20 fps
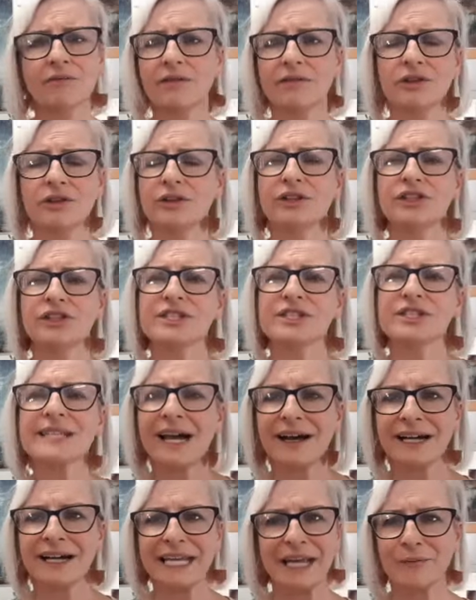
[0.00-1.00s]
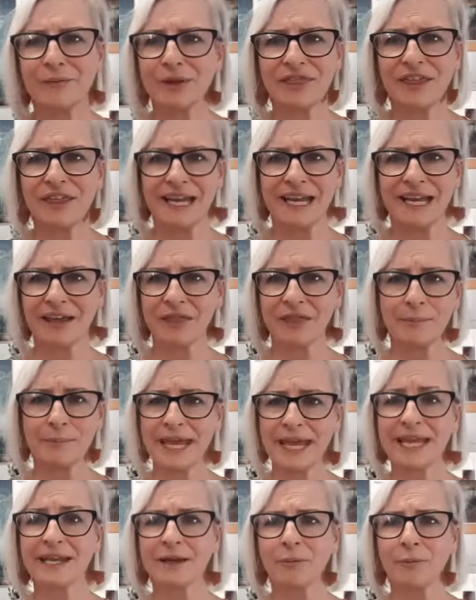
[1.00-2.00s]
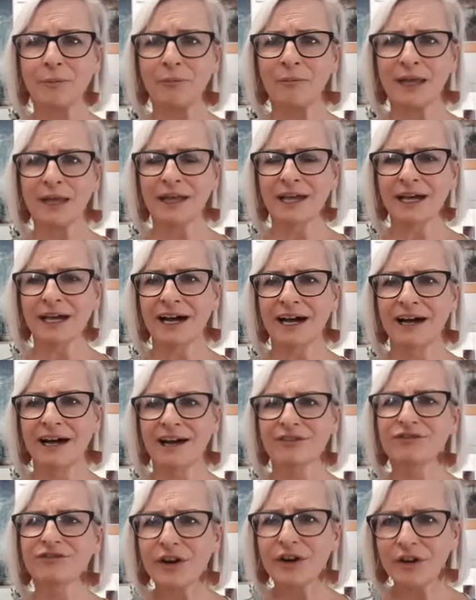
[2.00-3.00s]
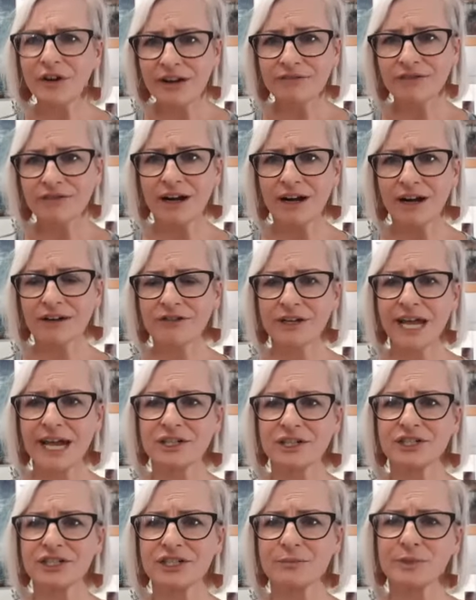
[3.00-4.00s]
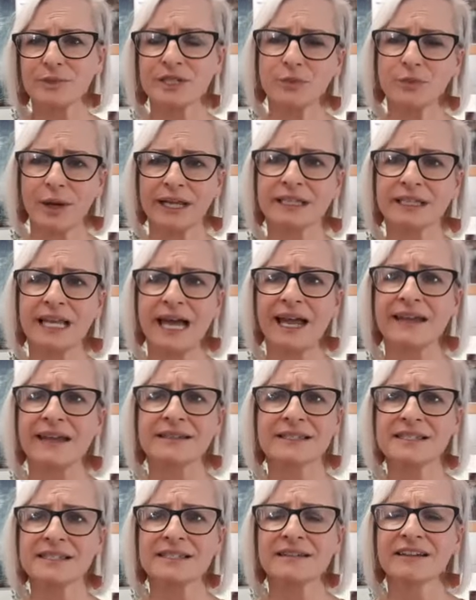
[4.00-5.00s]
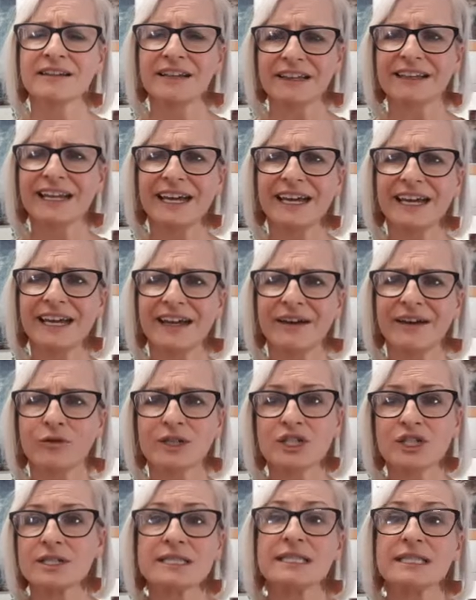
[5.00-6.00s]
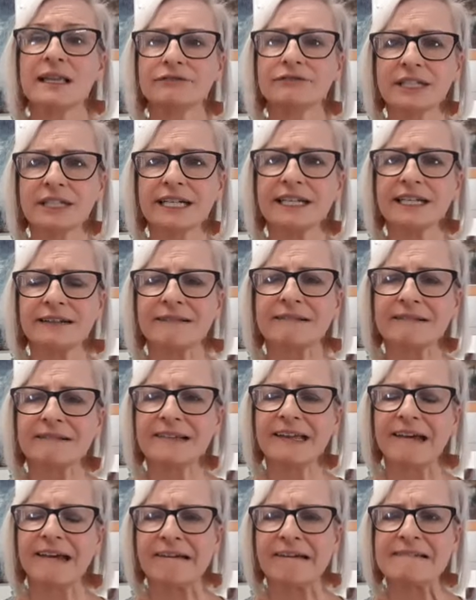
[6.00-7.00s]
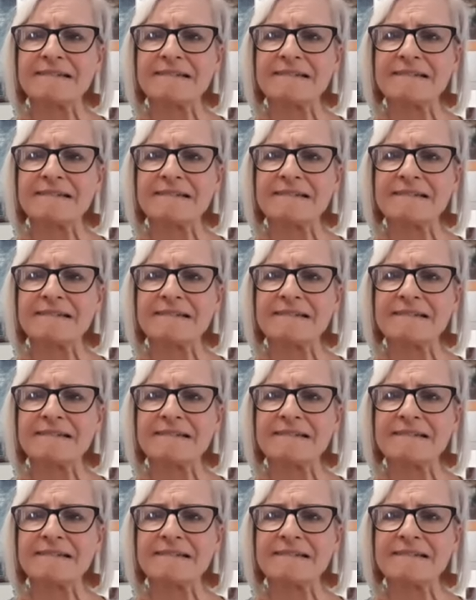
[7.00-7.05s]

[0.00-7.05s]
you just can't get with any other medium. A very fine gradation between layers. Yeah, which is lovely. Yeah.